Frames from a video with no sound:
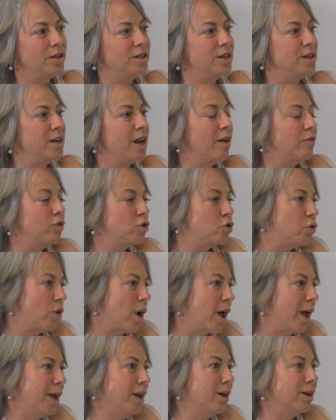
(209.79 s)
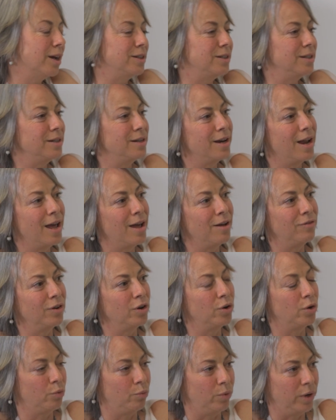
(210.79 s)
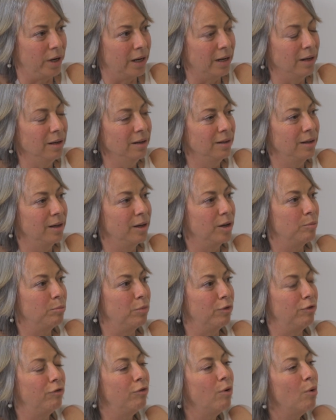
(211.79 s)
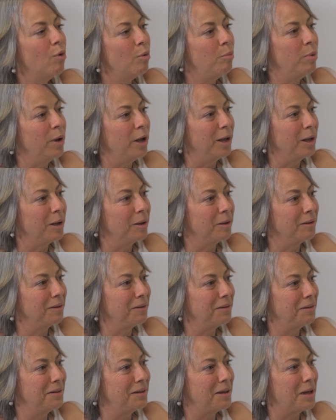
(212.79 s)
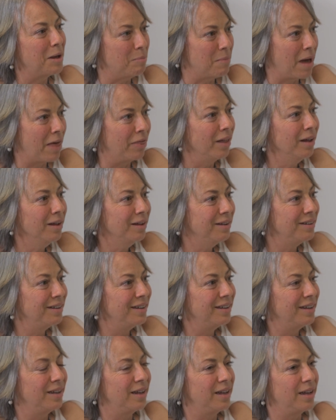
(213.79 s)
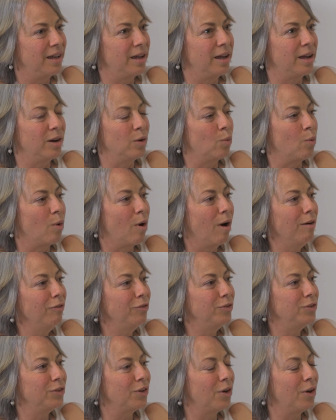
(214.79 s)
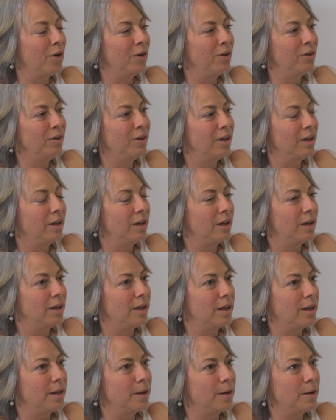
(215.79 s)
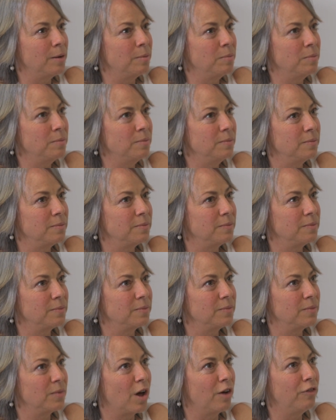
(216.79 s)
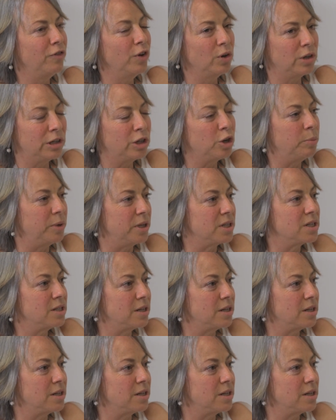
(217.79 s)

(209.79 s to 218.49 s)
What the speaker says: didn't have a trade, I didn't have a career before being a mother and a wife, so I felt a little bit